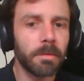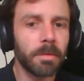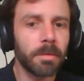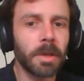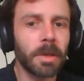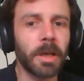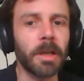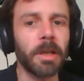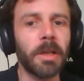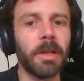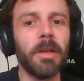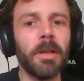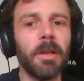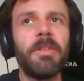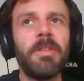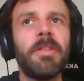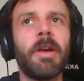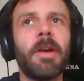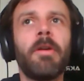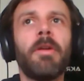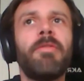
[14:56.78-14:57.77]
and it's
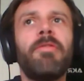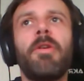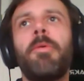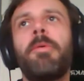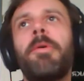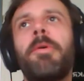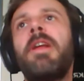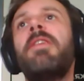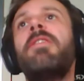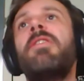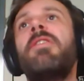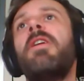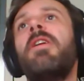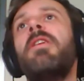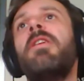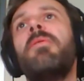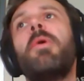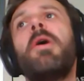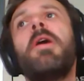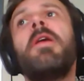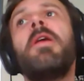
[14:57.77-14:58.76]
kind of unrelated
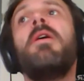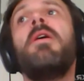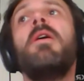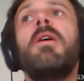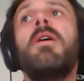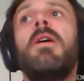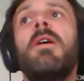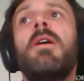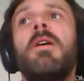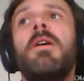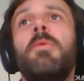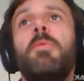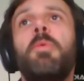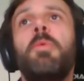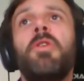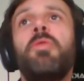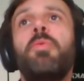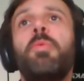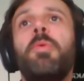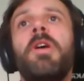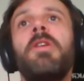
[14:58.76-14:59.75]
anyway.
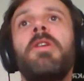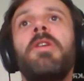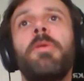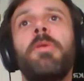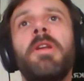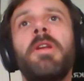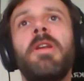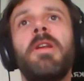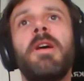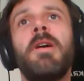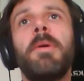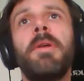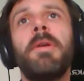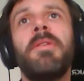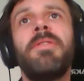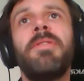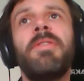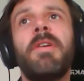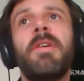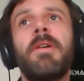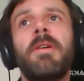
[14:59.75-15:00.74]
What we are doing now
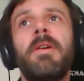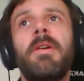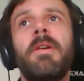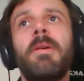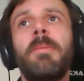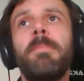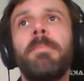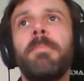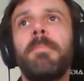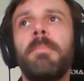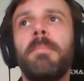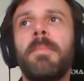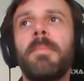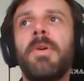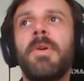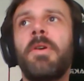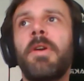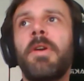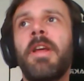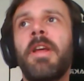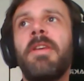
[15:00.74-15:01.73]
is
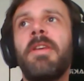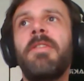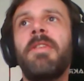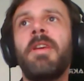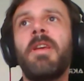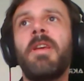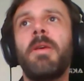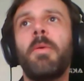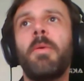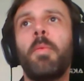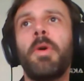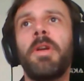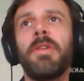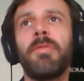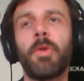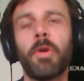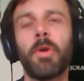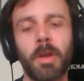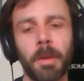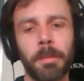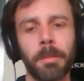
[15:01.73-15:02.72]
connecting whatever
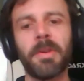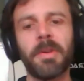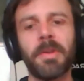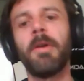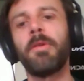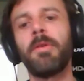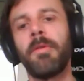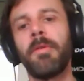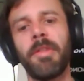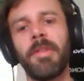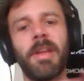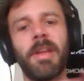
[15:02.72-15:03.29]
comes out of the